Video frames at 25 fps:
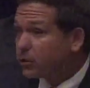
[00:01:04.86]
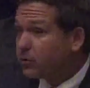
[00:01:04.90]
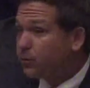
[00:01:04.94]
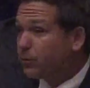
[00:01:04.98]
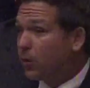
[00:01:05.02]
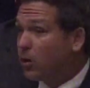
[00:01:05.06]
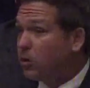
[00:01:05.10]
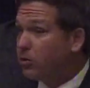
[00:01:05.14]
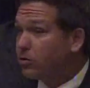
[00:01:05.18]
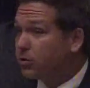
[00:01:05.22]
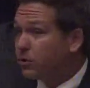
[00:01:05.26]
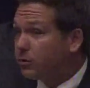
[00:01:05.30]

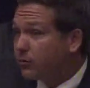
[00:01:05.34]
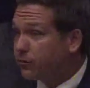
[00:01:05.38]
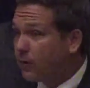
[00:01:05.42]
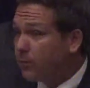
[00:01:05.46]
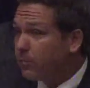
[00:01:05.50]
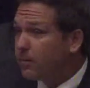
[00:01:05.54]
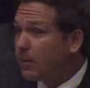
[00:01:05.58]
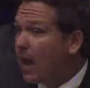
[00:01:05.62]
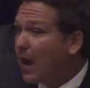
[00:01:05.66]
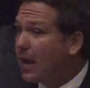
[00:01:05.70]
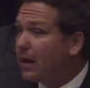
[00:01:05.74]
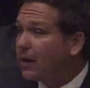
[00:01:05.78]
explosion
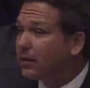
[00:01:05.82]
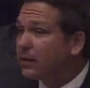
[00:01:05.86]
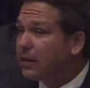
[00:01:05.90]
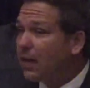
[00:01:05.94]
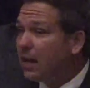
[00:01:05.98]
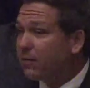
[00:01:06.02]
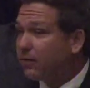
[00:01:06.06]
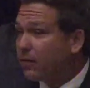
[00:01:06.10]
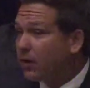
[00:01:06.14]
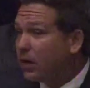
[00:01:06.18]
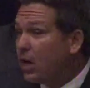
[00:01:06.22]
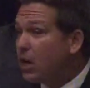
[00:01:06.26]
from 9
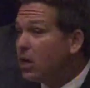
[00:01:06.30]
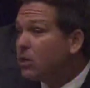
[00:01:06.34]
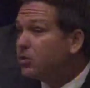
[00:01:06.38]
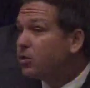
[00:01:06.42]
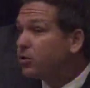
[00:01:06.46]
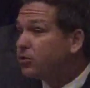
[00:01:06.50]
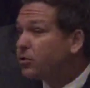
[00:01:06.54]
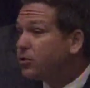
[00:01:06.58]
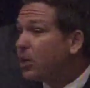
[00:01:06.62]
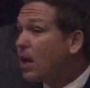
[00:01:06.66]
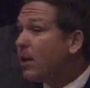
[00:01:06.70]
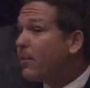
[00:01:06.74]
11, so
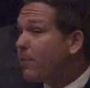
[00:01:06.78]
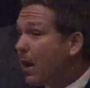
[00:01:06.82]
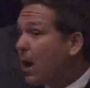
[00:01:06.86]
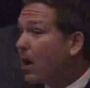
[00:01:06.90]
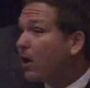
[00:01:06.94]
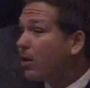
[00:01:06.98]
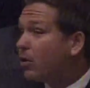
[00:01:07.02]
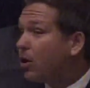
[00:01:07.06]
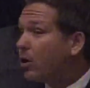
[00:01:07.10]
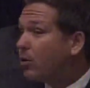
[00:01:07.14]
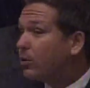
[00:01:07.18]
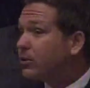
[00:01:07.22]
somehow
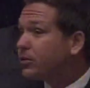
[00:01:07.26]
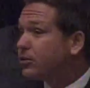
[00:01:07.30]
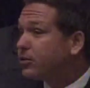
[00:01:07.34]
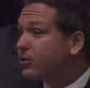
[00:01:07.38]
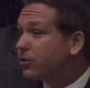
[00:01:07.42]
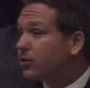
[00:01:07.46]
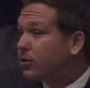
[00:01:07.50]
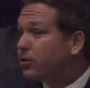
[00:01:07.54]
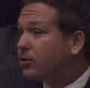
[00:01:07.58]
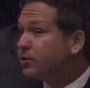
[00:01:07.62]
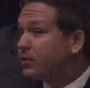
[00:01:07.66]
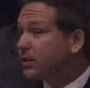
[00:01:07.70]
Lois
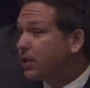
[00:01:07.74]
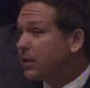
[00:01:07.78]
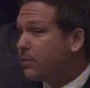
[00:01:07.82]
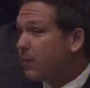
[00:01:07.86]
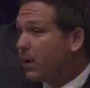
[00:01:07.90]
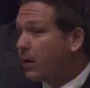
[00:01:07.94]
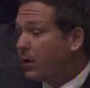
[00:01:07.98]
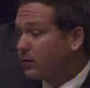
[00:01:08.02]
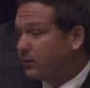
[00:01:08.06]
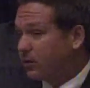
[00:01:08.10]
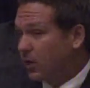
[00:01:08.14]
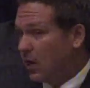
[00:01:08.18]
Lerner's
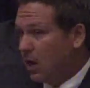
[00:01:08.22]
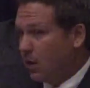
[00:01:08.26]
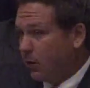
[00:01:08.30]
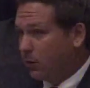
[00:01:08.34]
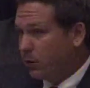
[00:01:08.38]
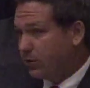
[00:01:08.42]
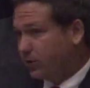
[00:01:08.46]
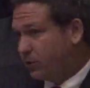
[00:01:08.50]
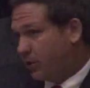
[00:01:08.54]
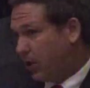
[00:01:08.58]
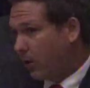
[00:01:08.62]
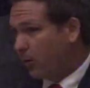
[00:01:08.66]
emails
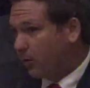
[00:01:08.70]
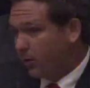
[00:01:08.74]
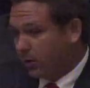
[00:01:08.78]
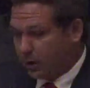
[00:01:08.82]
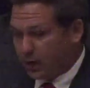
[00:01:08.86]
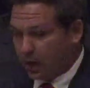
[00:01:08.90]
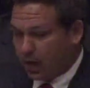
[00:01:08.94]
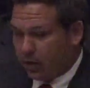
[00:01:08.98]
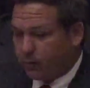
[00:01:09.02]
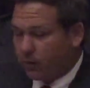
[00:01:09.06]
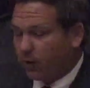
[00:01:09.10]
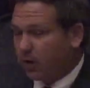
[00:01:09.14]
was
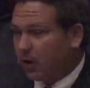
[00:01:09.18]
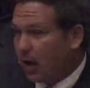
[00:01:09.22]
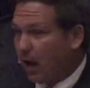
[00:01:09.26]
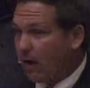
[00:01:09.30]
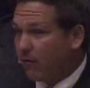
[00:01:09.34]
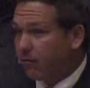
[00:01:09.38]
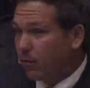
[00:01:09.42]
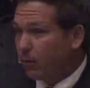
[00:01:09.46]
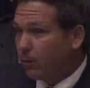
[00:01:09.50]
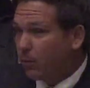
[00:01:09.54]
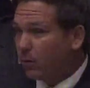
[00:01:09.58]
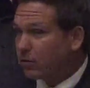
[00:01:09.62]
totally
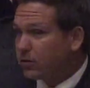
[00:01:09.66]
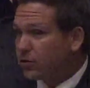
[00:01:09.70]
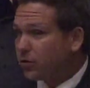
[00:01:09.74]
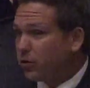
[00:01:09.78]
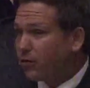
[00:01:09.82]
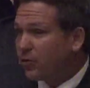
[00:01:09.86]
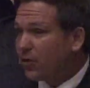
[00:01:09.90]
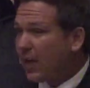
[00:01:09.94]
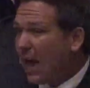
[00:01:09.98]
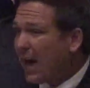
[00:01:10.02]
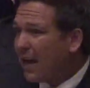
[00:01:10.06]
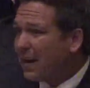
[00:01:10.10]
unrecoverable. So
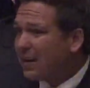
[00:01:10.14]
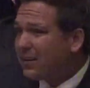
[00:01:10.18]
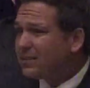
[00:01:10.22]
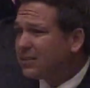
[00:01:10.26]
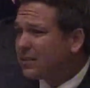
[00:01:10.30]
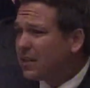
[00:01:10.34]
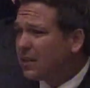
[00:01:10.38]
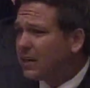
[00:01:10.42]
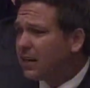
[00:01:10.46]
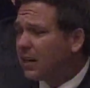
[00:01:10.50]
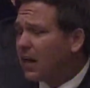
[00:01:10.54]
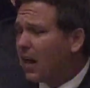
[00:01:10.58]
that is
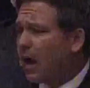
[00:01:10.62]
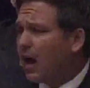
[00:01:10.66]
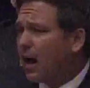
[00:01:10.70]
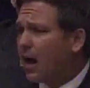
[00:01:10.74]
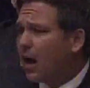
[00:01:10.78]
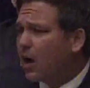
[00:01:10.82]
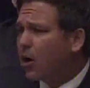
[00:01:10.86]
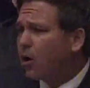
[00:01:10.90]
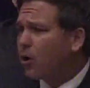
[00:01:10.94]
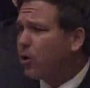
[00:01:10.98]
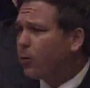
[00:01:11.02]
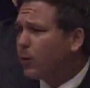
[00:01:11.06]
an,
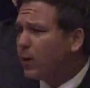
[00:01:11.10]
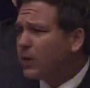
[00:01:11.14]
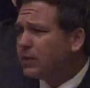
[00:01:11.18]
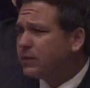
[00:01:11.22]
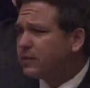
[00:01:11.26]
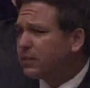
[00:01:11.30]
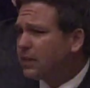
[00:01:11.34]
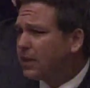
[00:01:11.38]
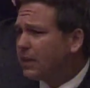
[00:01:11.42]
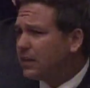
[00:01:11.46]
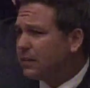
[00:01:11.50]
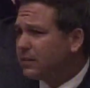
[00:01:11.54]
uh, a
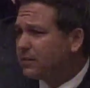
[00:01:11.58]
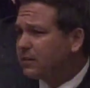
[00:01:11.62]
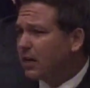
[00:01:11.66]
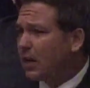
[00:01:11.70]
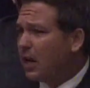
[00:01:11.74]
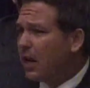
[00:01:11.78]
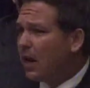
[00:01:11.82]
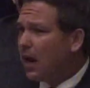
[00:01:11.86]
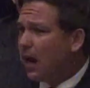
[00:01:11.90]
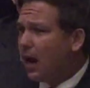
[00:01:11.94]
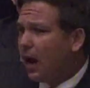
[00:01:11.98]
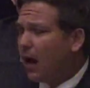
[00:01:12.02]
coincidence
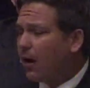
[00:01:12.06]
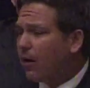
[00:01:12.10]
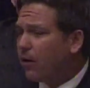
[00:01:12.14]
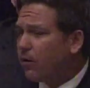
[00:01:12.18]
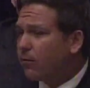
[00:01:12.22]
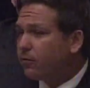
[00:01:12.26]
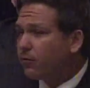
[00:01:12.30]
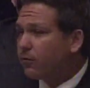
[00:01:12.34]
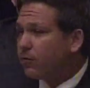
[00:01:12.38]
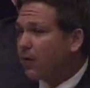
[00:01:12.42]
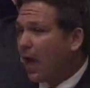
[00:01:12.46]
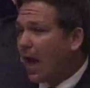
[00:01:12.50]

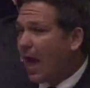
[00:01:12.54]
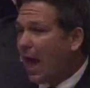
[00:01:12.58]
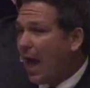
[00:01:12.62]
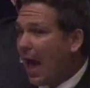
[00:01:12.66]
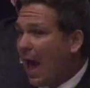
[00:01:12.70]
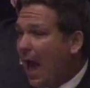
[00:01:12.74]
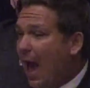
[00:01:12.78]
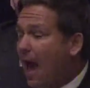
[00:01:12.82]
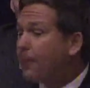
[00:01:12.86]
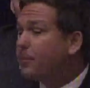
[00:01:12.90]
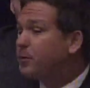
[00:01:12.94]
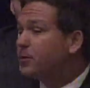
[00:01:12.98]
of
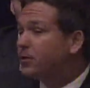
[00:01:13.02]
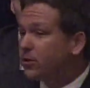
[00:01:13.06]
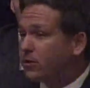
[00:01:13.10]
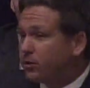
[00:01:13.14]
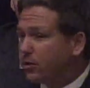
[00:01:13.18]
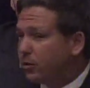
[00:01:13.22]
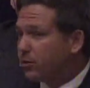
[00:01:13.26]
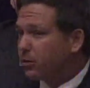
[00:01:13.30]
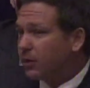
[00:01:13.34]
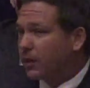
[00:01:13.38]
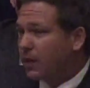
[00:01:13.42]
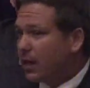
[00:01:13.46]

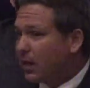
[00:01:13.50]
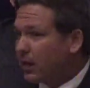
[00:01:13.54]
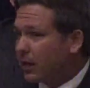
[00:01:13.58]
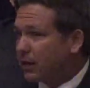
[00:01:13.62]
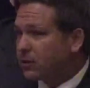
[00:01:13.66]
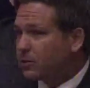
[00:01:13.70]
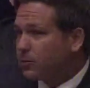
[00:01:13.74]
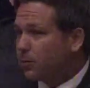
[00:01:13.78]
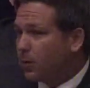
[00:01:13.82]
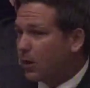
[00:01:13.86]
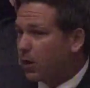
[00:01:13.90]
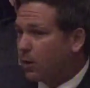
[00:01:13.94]
absolutely
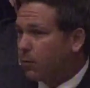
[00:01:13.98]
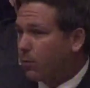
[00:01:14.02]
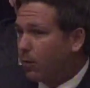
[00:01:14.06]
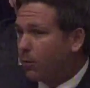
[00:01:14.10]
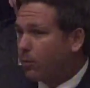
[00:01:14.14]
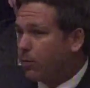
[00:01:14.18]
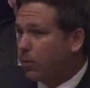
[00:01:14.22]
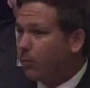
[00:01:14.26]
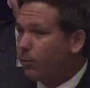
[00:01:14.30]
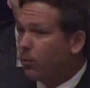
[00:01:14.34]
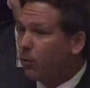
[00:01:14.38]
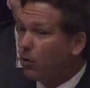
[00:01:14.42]
inexplicable
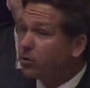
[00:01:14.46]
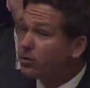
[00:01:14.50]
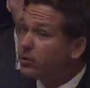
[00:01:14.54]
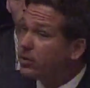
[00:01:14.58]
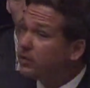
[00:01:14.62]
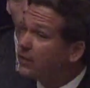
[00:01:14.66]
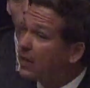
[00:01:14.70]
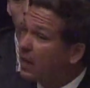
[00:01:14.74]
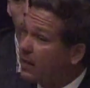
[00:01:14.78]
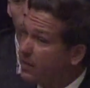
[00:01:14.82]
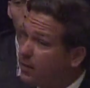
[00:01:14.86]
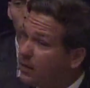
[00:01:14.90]

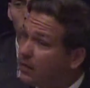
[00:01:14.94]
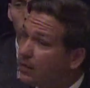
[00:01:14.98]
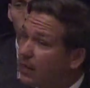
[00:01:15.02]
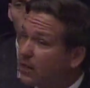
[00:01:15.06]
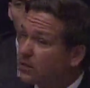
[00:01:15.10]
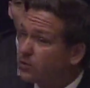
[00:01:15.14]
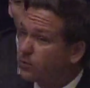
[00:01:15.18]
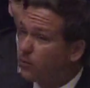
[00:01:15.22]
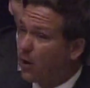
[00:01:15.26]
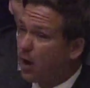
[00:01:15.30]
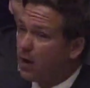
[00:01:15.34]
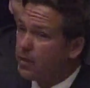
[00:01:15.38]
proportions, and I think
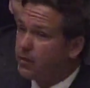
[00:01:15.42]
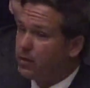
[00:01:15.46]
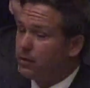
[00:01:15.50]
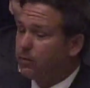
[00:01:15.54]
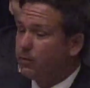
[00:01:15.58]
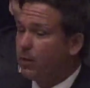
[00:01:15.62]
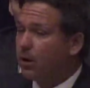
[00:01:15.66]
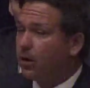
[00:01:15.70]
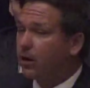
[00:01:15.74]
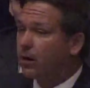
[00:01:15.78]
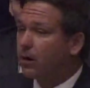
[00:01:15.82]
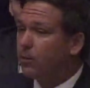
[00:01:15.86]
that's why the
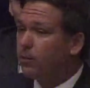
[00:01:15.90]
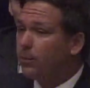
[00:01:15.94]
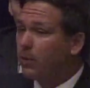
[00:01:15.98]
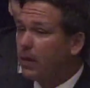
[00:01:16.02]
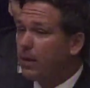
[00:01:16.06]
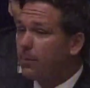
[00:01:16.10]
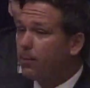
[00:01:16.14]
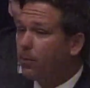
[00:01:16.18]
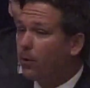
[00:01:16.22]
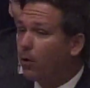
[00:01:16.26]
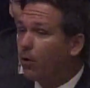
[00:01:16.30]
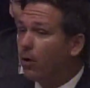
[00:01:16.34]
American
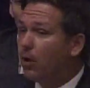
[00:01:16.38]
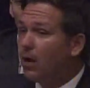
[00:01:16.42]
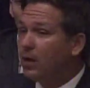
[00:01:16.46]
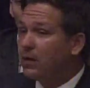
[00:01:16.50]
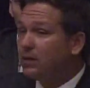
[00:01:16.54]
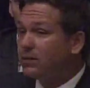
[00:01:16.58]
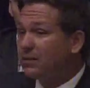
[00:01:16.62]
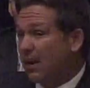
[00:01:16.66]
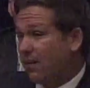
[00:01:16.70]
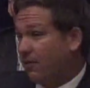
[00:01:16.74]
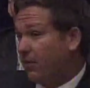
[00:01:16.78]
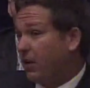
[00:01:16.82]
people,
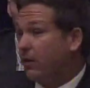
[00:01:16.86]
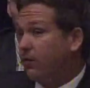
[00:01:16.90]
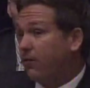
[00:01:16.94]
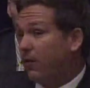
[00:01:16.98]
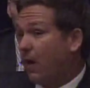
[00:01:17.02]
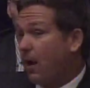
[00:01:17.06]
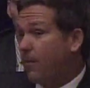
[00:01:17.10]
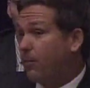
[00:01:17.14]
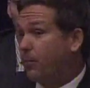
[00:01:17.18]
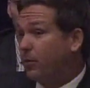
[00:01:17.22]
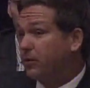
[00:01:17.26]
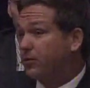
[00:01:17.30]

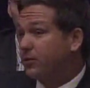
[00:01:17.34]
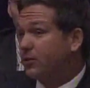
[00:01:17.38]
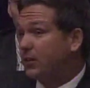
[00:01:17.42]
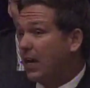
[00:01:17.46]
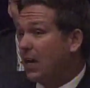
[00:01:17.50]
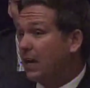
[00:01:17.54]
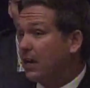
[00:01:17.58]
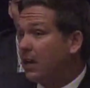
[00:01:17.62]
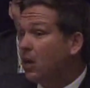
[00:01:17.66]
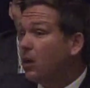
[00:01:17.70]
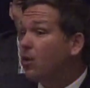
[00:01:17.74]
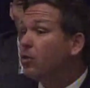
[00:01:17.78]
75
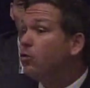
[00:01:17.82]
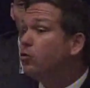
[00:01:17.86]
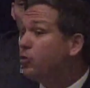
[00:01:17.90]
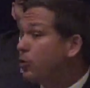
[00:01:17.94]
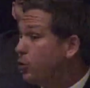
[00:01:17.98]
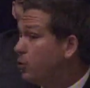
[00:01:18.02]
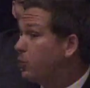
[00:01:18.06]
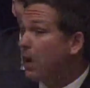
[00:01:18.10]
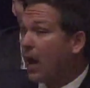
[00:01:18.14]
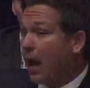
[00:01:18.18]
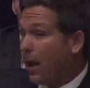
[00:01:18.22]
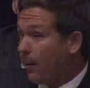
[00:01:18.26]
percent,
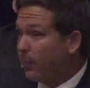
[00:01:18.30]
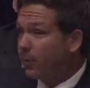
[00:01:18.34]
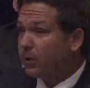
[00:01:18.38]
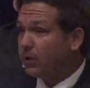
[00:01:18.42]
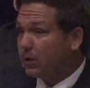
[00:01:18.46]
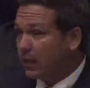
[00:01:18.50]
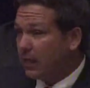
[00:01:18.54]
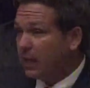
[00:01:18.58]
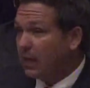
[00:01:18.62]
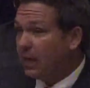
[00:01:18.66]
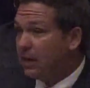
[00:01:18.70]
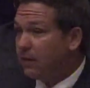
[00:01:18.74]
do not
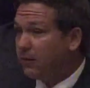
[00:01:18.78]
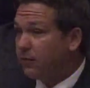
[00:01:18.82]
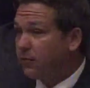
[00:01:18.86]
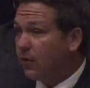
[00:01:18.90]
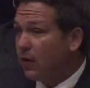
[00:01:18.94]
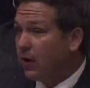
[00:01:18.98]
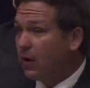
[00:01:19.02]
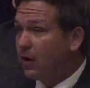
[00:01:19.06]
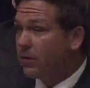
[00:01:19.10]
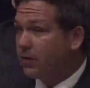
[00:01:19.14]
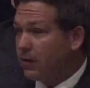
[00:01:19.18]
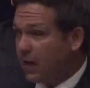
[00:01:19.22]
believe
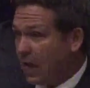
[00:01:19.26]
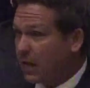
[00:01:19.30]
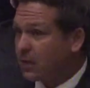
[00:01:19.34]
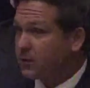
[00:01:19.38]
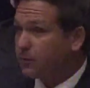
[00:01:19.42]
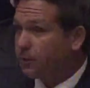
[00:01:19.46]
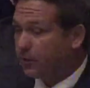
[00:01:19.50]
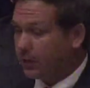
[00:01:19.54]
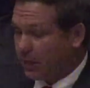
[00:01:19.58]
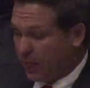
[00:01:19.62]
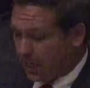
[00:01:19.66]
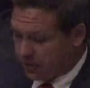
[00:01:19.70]
the
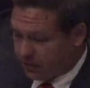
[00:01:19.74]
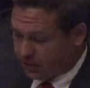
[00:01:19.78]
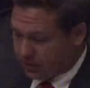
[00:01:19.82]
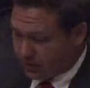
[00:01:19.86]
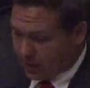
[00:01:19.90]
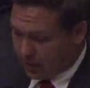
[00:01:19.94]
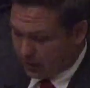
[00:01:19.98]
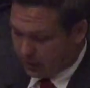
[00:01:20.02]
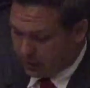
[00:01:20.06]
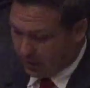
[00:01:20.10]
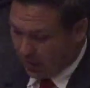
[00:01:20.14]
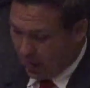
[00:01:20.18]
explanation
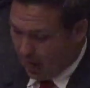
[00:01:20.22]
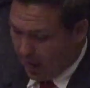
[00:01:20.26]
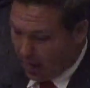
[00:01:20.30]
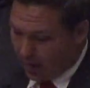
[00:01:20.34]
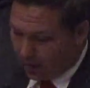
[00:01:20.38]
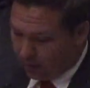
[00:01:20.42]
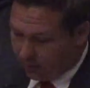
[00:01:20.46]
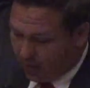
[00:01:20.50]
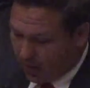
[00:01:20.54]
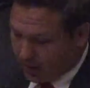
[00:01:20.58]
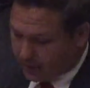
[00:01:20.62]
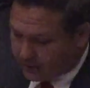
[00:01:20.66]
that the
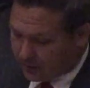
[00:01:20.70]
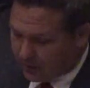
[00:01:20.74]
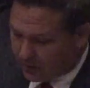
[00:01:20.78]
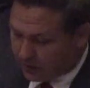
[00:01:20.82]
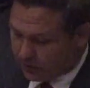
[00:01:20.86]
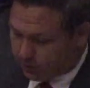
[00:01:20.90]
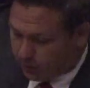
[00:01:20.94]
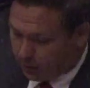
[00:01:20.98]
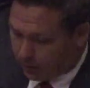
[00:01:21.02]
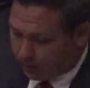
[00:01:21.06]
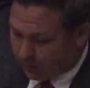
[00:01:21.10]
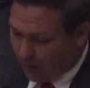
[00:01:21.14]
IRS
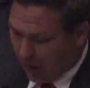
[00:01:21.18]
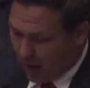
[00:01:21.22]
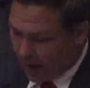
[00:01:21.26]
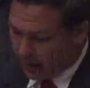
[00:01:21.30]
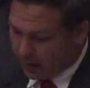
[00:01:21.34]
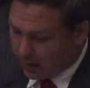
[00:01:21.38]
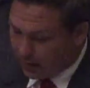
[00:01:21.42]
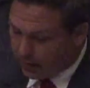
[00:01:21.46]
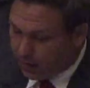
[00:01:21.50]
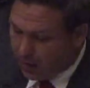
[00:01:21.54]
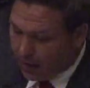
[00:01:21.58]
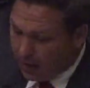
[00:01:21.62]
has
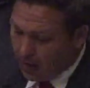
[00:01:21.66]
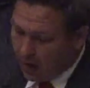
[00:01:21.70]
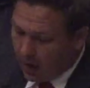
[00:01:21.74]
provided.